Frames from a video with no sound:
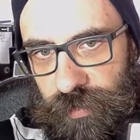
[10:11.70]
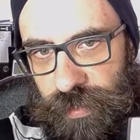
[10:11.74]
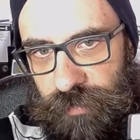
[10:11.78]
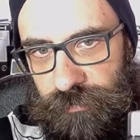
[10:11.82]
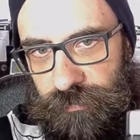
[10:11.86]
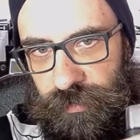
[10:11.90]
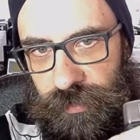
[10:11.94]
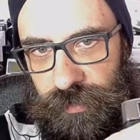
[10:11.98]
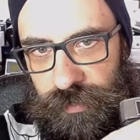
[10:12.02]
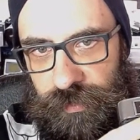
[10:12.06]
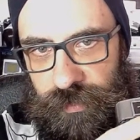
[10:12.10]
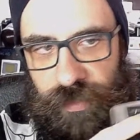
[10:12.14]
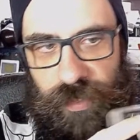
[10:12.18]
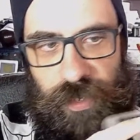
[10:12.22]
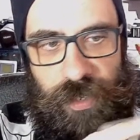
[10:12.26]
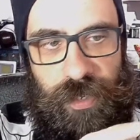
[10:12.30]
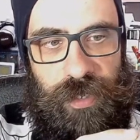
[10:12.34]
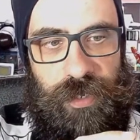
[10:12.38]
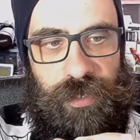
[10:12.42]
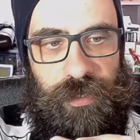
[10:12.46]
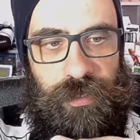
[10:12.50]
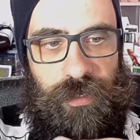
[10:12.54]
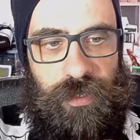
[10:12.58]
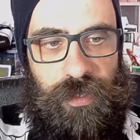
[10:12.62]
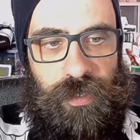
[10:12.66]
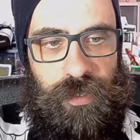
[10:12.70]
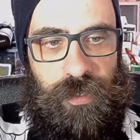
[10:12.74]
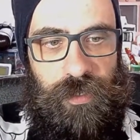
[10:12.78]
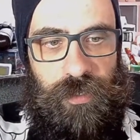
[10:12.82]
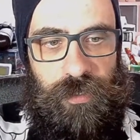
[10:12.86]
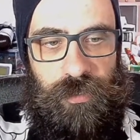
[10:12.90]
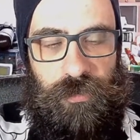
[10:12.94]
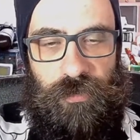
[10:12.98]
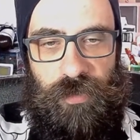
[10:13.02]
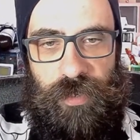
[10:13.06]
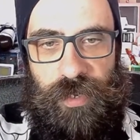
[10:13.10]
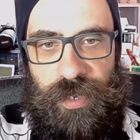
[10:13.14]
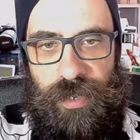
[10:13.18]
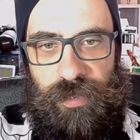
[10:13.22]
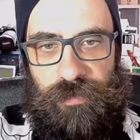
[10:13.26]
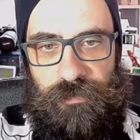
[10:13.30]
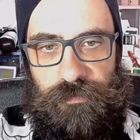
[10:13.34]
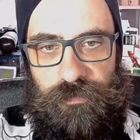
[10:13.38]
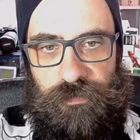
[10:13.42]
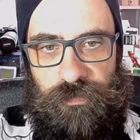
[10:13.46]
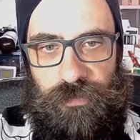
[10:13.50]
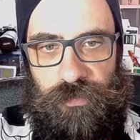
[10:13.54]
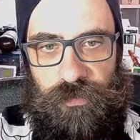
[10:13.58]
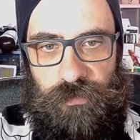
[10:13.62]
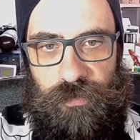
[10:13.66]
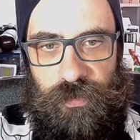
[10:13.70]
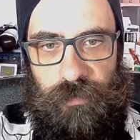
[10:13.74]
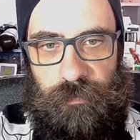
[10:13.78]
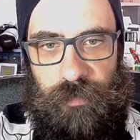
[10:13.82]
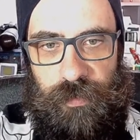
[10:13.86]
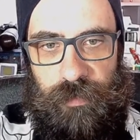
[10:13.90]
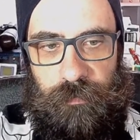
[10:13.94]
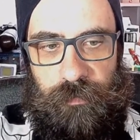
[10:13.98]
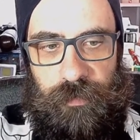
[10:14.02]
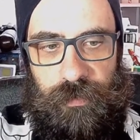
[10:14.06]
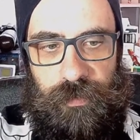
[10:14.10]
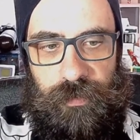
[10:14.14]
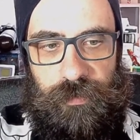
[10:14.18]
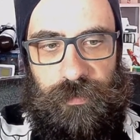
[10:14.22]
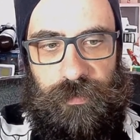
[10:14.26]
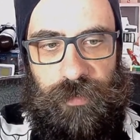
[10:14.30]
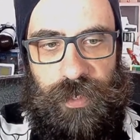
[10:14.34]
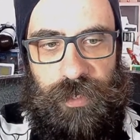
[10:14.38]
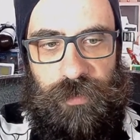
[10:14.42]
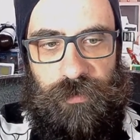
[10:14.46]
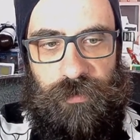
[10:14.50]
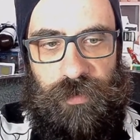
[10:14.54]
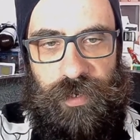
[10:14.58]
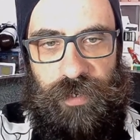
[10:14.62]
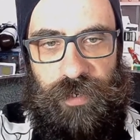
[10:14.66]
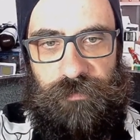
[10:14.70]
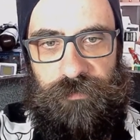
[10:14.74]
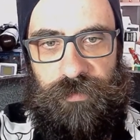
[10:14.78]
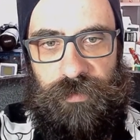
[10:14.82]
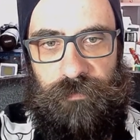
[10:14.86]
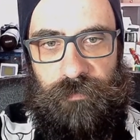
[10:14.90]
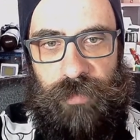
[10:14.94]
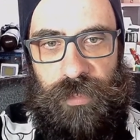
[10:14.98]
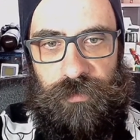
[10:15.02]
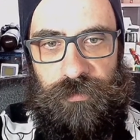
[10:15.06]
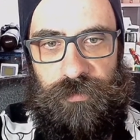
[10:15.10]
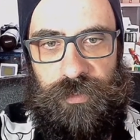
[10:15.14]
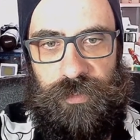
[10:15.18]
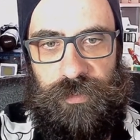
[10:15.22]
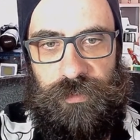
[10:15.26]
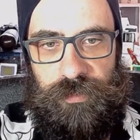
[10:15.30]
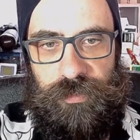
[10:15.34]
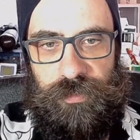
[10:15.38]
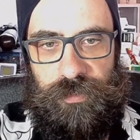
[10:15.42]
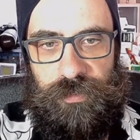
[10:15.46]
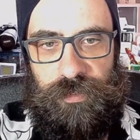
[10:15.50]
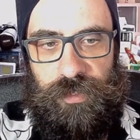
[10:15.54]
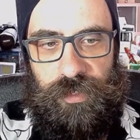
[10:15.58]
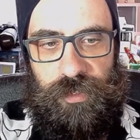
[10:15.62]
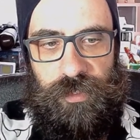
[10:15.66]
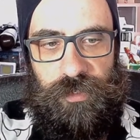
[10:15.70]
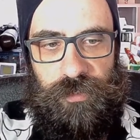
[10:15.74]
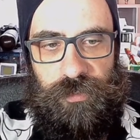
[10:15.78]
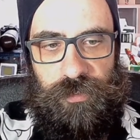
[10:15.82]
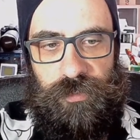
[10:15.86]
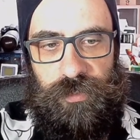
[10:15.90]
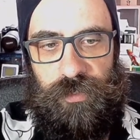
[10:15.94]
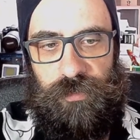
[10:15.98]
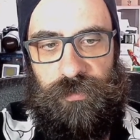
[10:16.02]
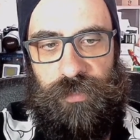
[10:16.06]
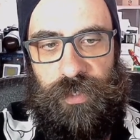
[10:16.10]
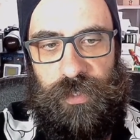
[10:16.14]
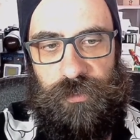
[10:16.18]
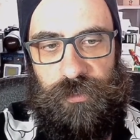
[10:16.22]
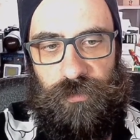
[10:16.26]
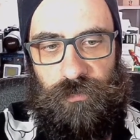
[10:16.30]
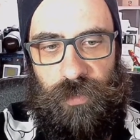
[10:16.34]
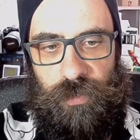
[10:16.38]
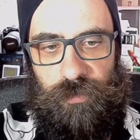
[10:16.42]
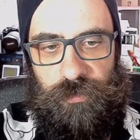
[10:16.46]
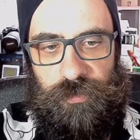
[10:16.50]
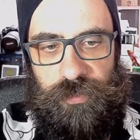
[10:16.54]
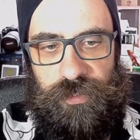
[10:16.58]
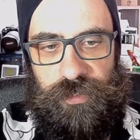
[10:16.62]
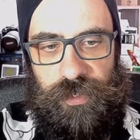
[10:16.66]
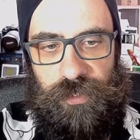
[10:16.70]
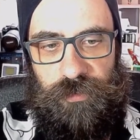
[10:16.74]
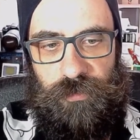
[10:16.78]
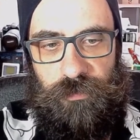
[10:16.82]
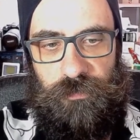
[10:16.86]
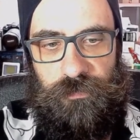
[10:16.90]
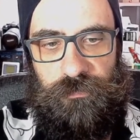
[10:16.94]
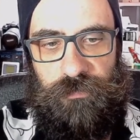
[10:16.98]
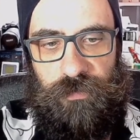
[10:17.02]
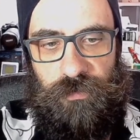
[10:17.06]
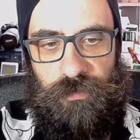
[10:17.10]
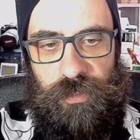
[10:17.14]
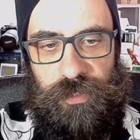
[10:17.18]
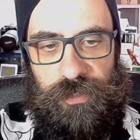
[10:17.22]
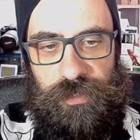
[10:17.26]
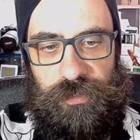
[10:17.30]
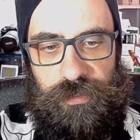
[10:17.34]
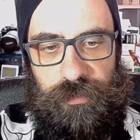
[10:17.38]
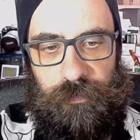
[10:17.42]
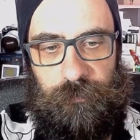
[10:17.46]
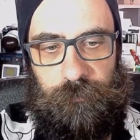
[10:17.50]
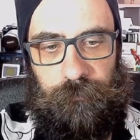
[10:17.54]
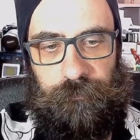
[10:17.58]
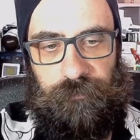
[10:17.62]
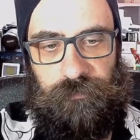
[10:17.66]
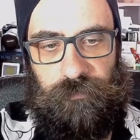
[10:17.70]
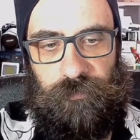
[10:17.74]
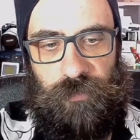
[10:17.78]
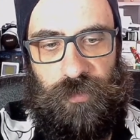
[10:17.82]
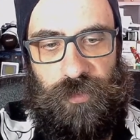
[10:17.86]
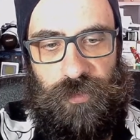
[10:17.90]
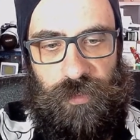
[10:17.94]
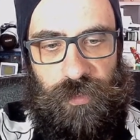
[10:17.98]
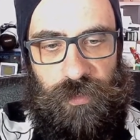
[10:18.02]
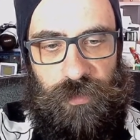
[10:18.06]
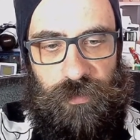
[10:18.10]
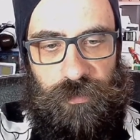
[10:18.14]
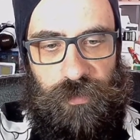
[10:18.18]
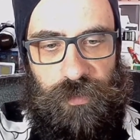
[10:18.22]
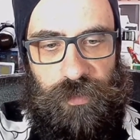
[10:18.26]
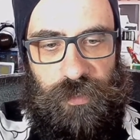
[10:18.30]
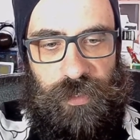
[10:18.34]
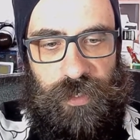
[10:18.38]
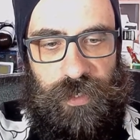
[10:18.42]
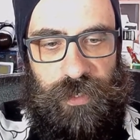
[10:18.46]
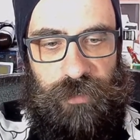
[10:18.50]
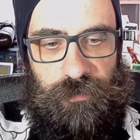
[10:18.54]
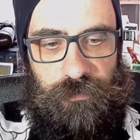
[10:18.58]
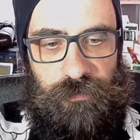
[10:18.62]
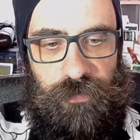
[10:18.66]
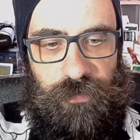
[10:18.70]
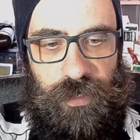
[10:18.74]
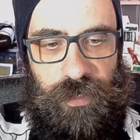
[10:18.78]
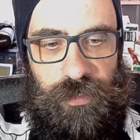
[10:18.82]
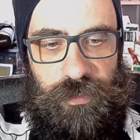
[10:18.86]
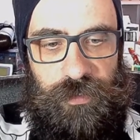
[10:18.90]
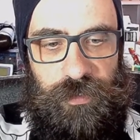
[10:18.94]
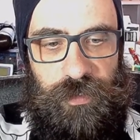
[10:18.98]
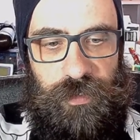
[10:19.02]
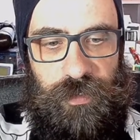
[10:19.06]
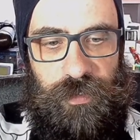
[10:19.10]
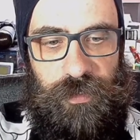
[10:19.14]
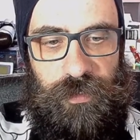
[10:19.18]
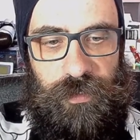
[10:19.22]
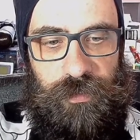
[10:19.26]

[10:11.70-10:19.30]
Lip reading: the little guy, you have 3 people, and you have the mountains. So that's where you set your focus. So infinity,